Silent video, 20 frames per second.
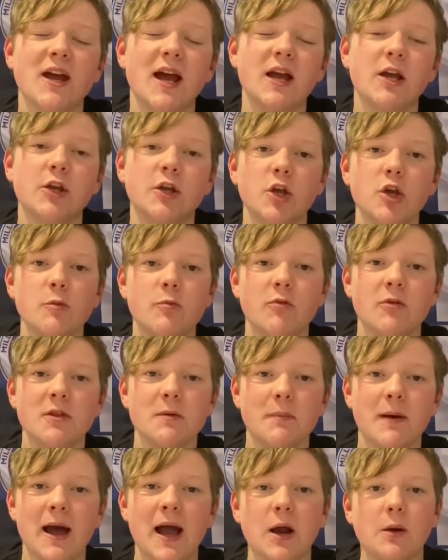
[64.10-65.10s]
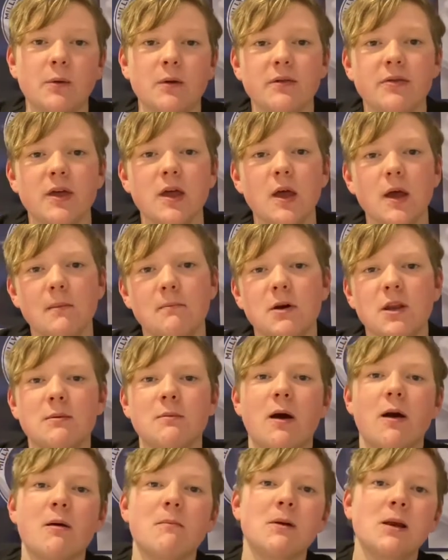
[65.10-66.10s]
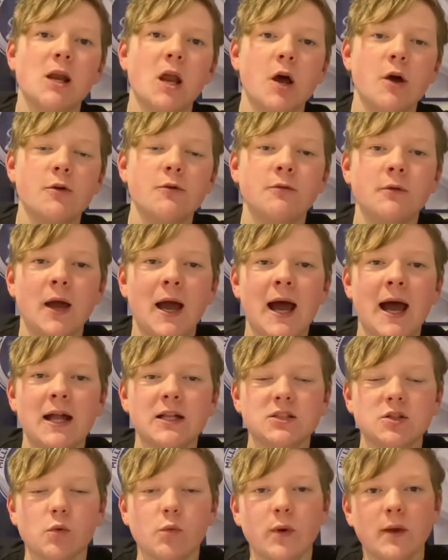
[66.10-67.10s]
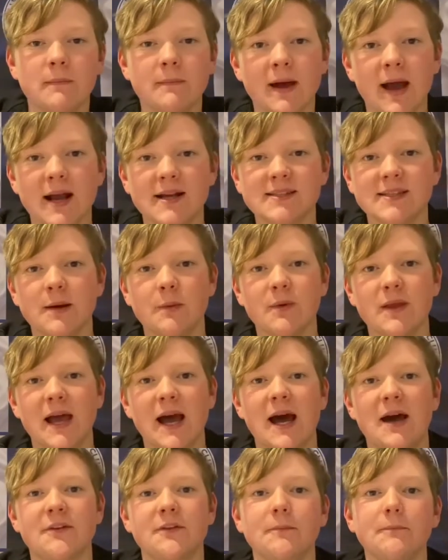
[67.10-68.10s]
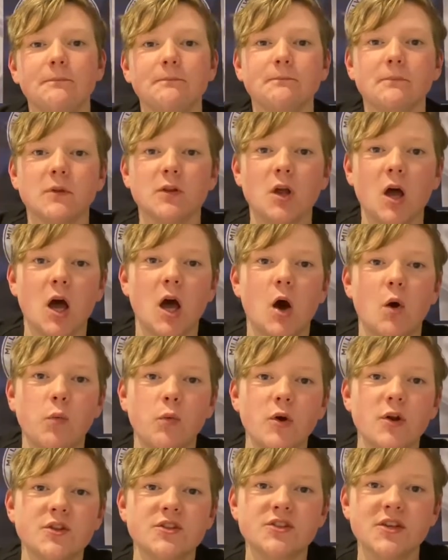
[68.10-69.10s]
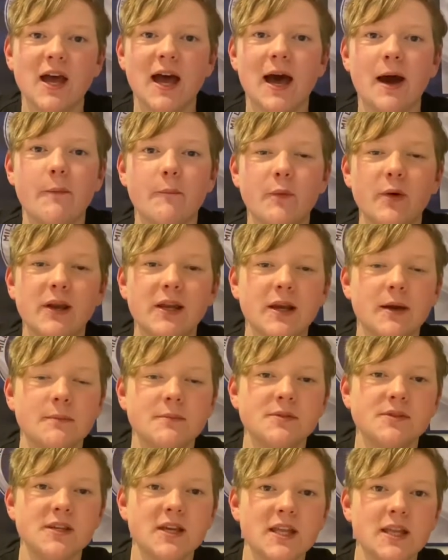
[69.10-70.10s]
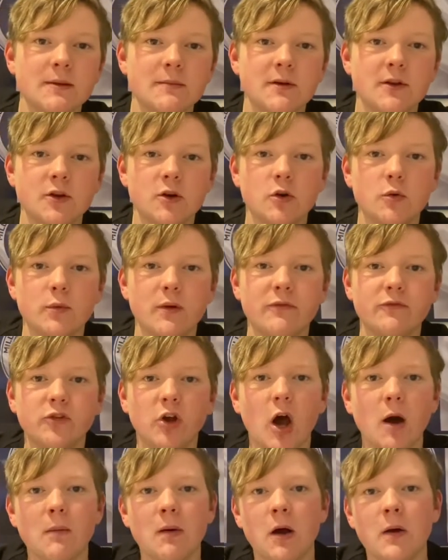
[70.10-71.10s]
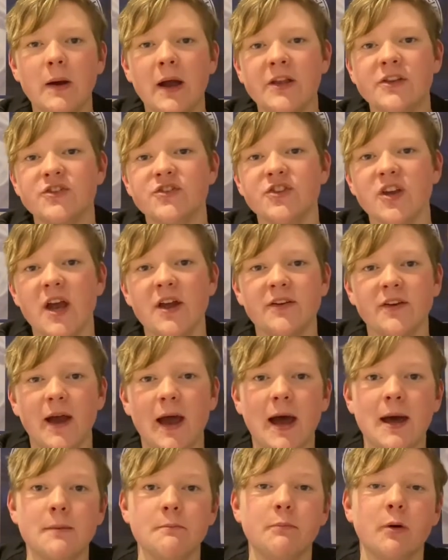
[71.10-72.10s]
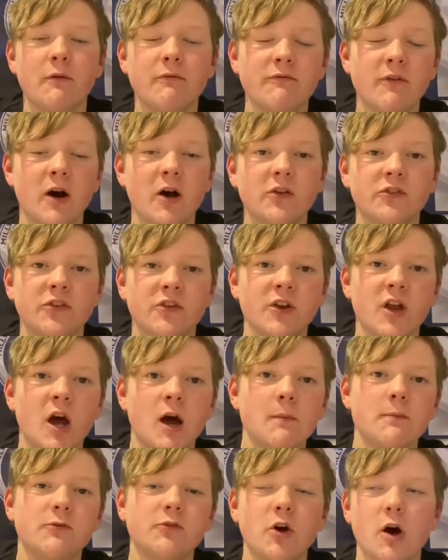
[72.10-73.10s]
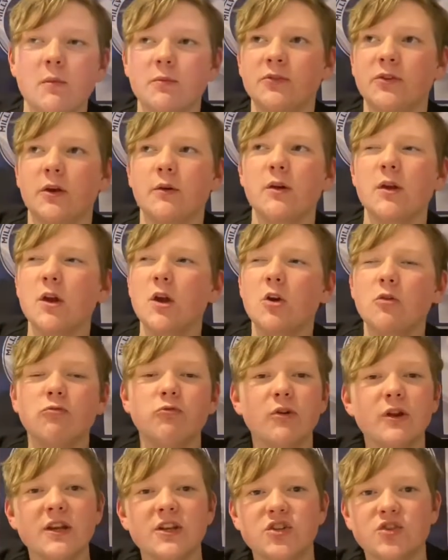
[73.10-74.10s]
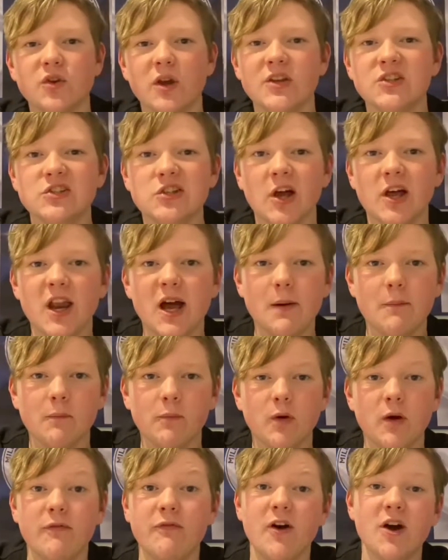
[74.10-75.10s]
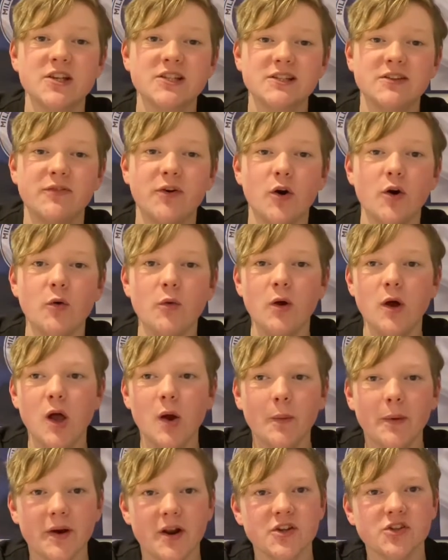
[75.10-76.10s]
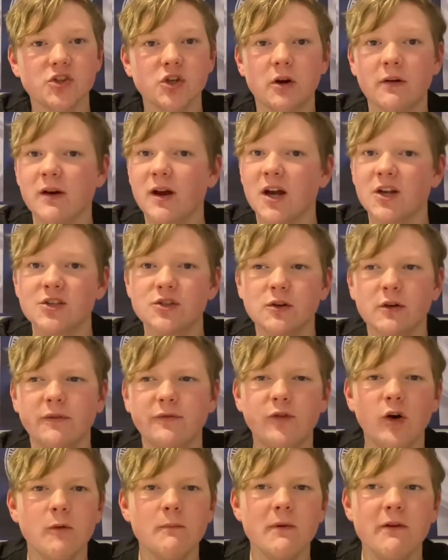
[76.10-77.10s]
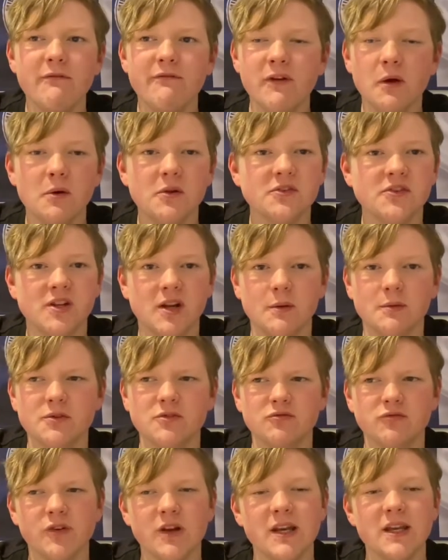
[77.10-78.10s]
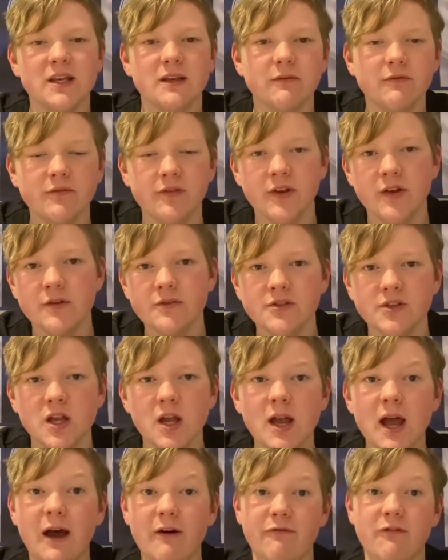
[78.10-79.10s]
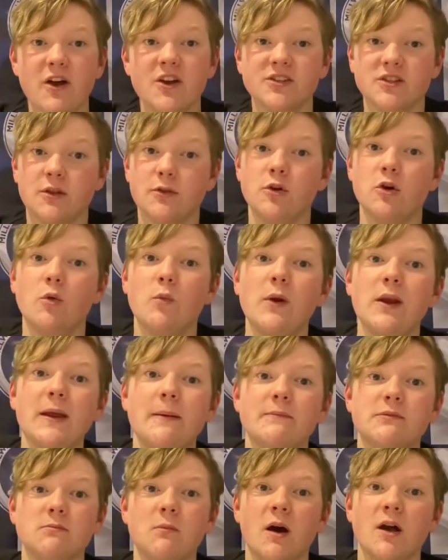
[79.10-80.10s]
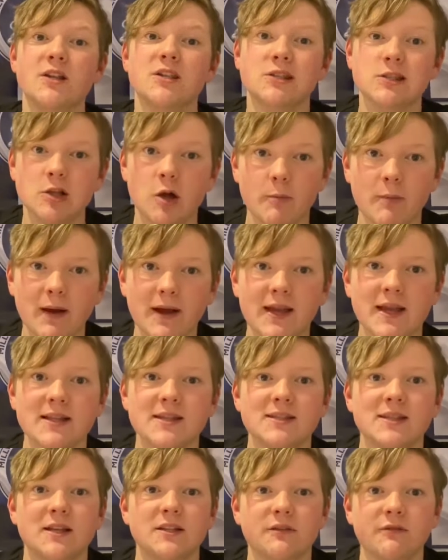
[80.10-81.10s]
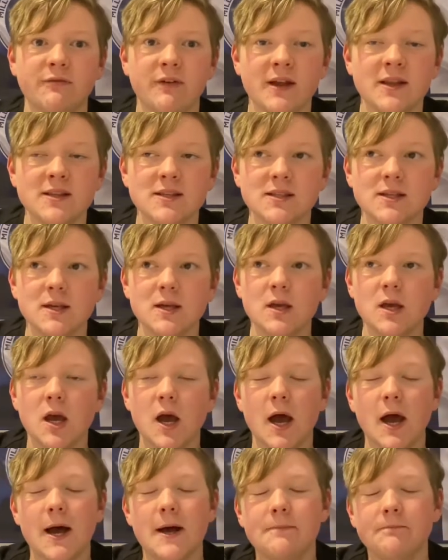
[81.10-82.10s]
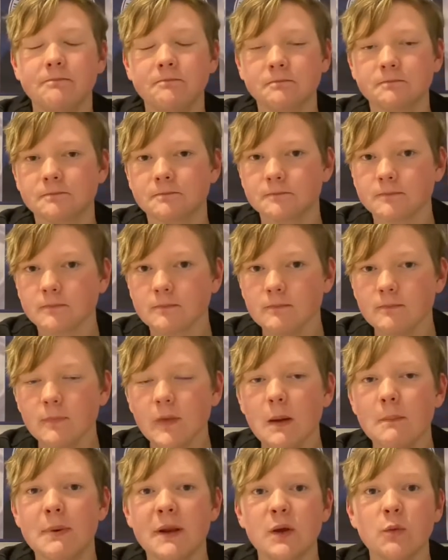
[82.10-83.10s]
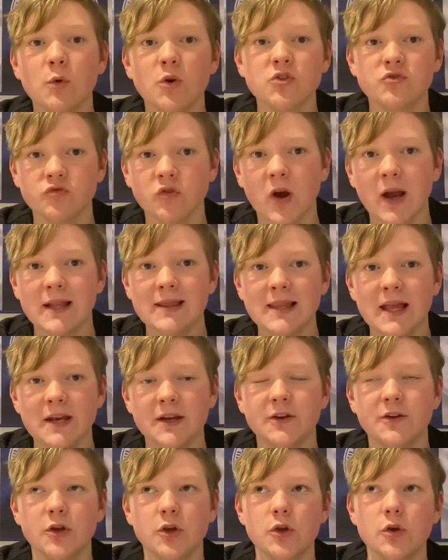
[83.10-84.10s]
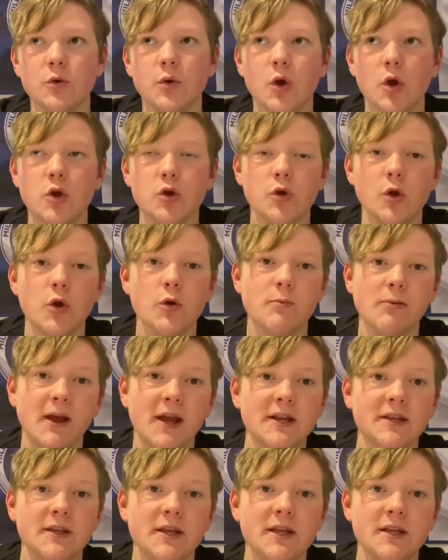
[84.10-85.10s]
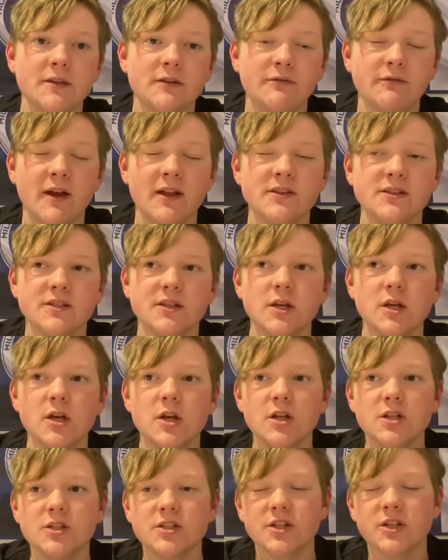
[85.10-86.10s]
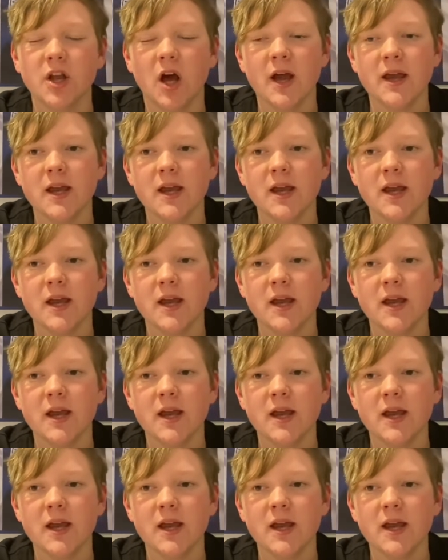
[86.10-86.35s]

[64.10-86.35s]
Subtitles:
Cooper at the back, with McNamara and Malone at wing-backs. Then we had Woods and Williams in the middle, with Tomo and Jed and Bob Varson up top. So really strange lineup. Well, first of all, when I saw it, I saw four midfielders and I was really confused. At first I thought Williams might slot back into that defence, but it was Ryan Leonard who played in defence tonight.